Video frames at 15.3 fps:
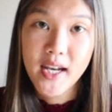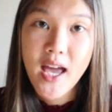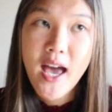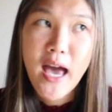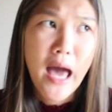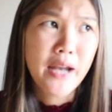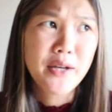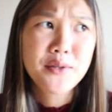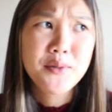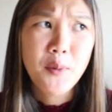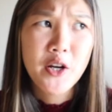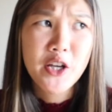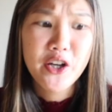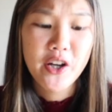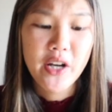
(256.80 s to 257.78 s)
and it was
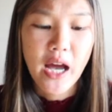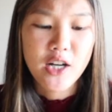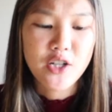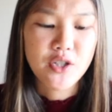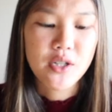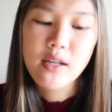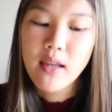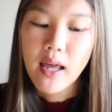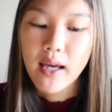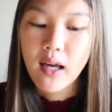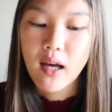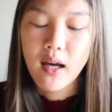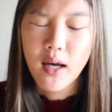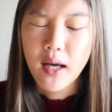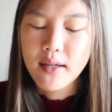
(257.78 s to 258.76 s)
pretty good actually, like
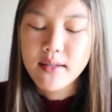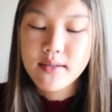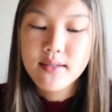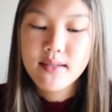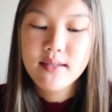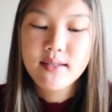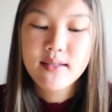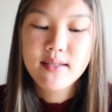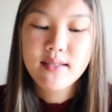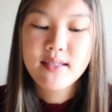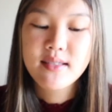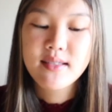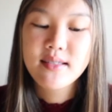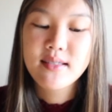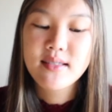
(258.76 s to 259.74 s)
a
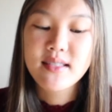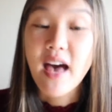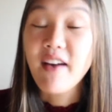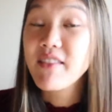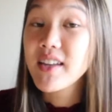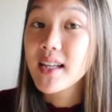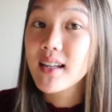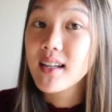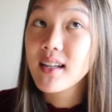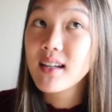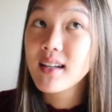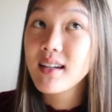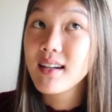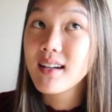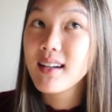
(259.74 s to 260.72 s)

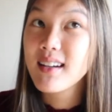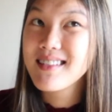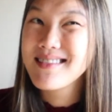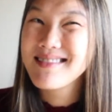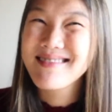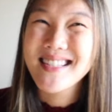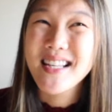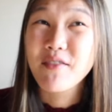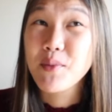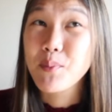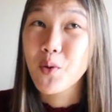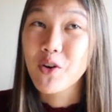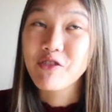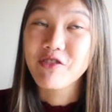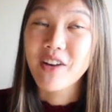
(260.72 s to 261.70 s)

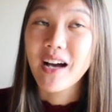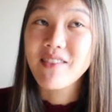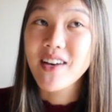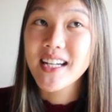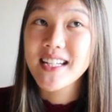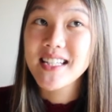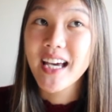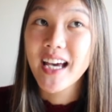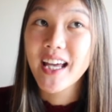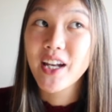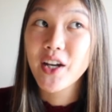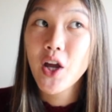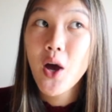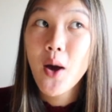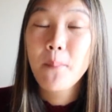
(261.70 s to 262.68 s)
7.5 out of
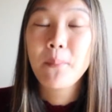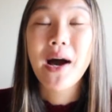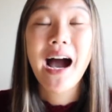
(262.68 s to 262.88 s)
10, but I